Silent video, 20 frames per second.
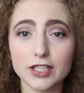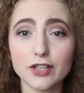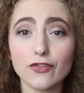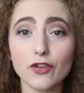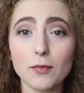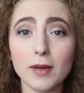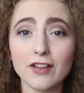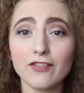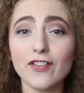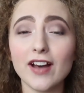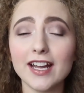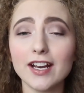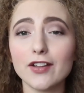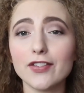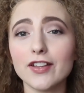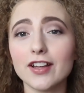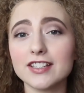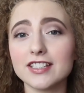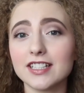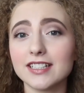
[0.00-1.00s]
So for my
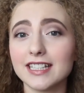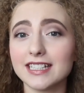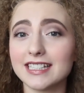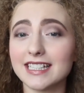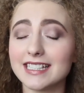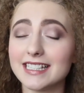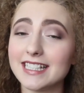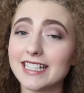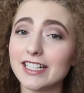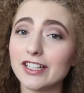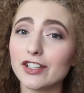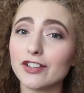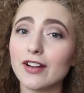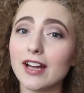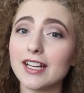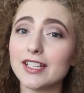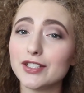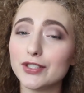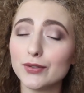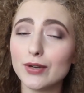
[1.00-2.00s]
final thoughts on this
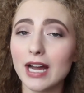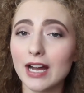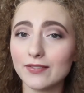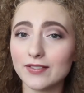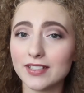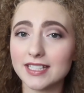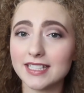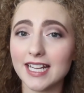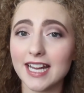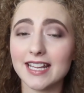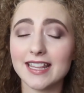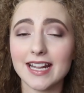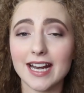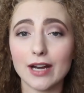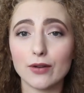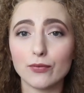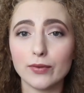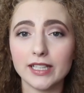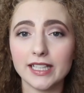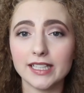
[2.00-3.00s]
concealer, I do have to say that
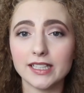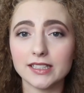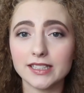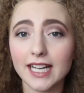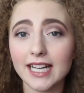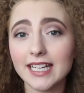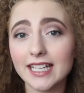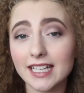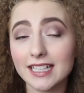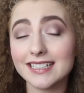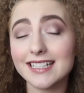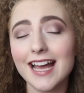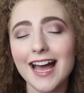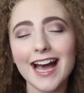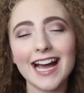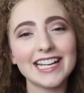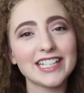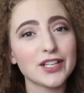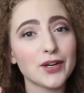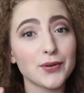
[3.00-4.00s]
I really like it.
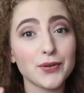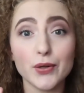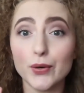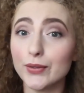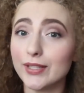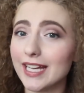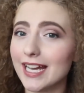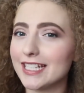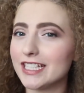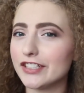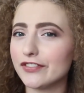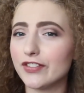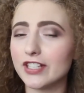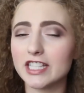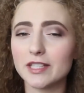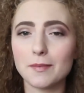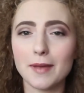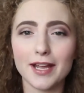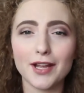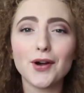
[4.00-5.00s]
I don't know yet if
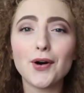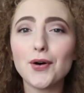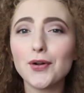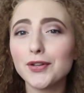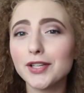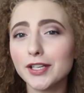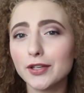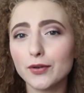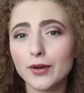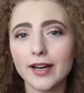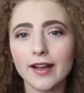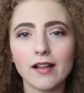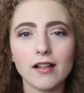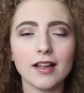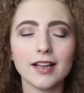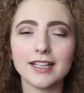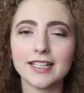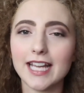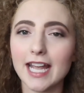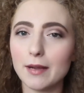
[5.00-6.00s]
it's my holy
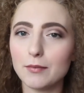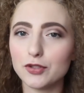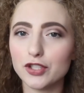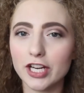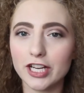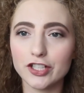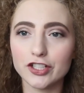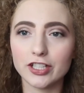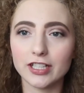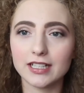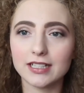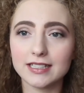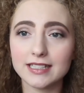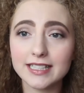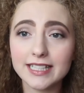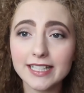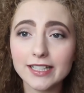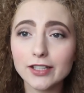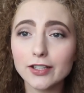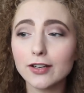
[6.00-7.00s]
grail game-changing
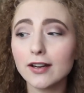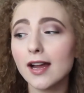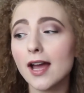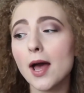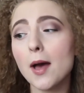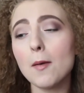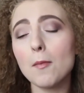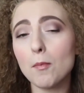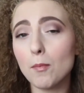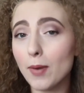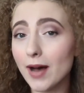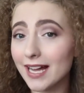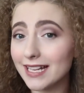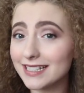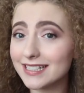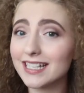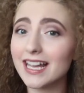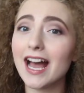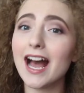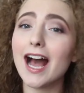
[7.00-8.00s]
concealer,
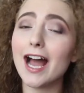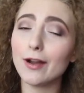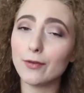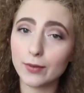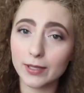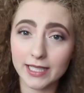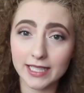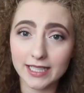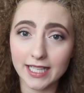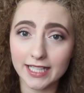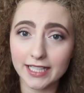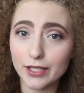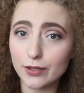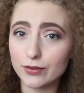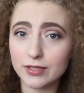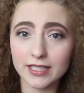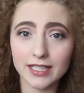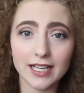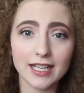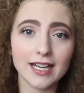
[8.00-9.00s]
but I really like
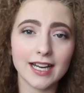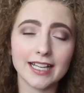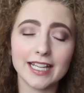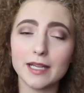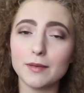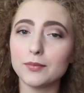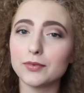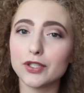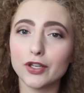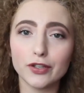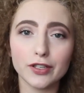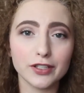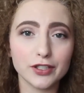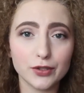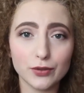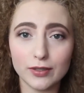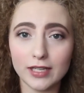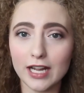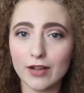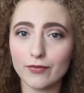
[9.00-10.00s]
using it. I keep turning
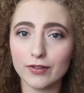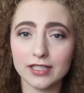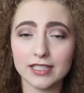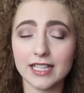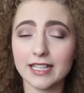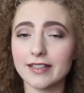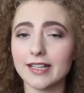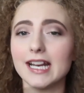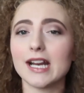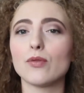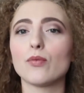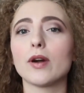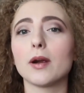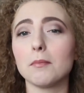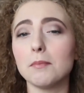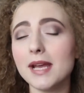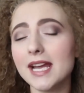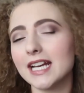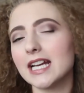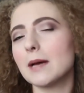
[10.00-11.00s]
to it every day that I
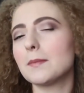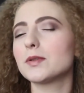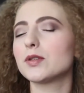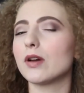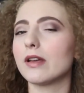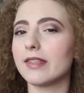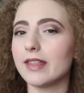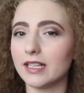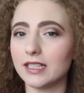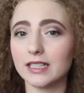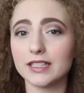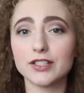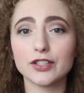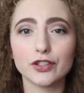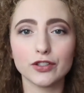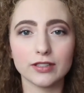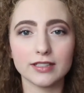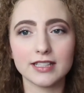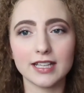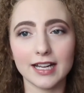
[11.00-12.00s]
wear makeup, so I think that's a
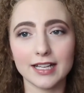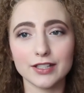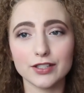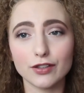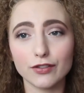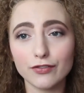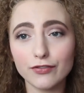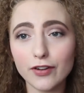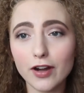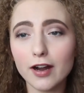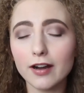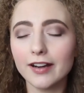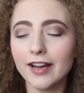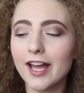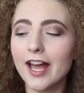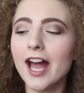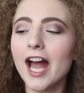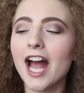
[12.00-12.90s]
good sign so far.